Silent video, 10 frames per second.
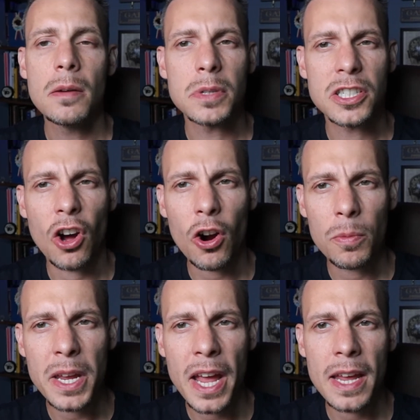bizarre
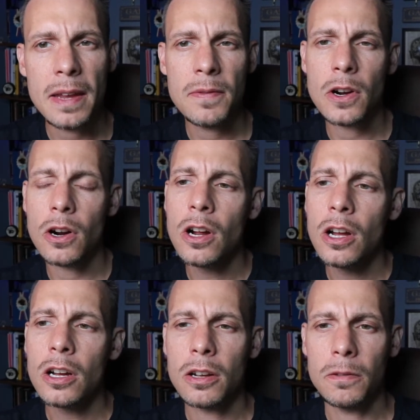behavior,
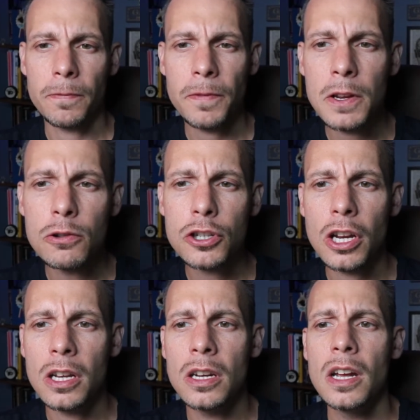
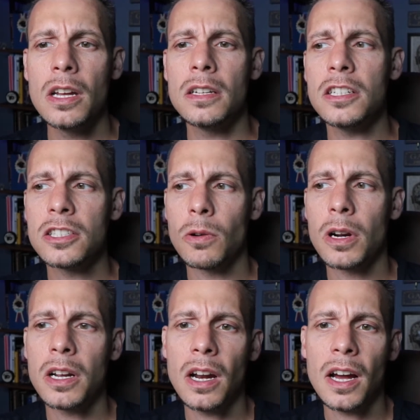confusion,
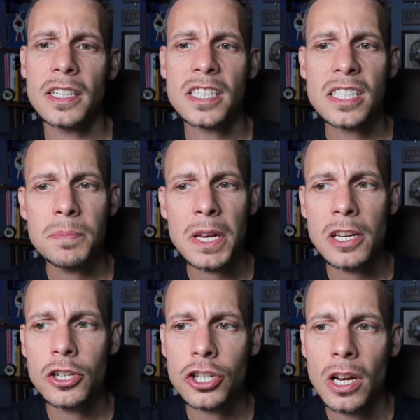disorganized
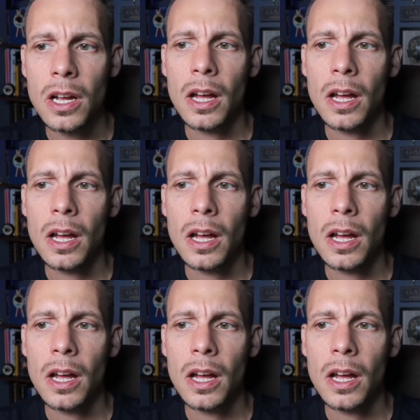speech,